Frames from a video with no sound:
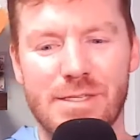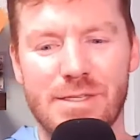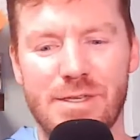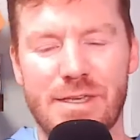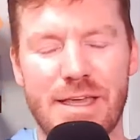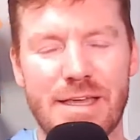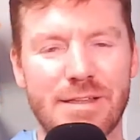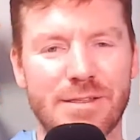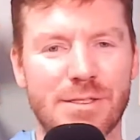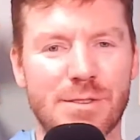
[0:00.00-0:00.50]

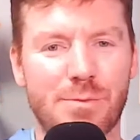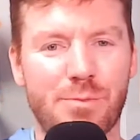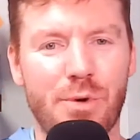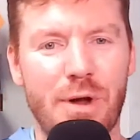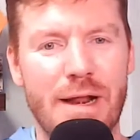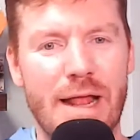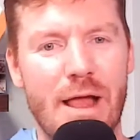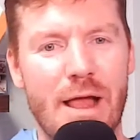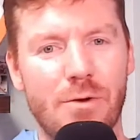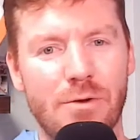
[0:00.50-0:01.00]
getting
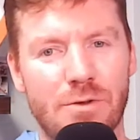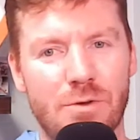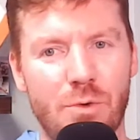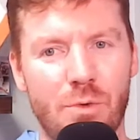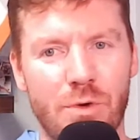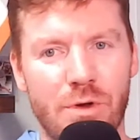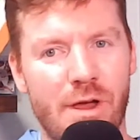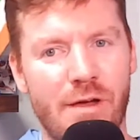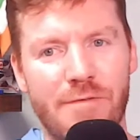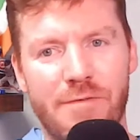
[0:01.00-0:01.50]
spread out
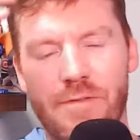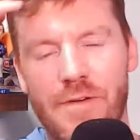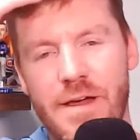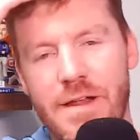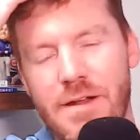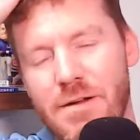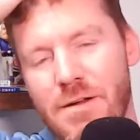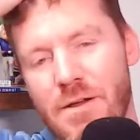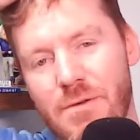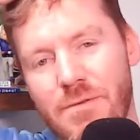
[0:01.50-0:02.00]
to enough. I
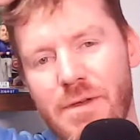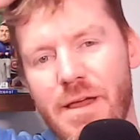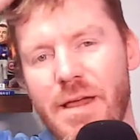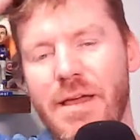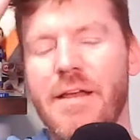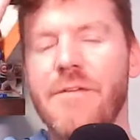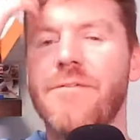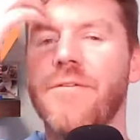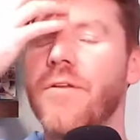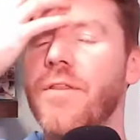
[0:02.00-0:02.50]
don't know. I got
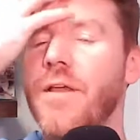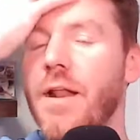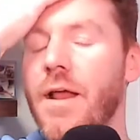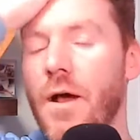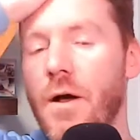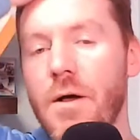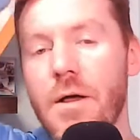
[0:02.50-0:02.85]
to figure that out.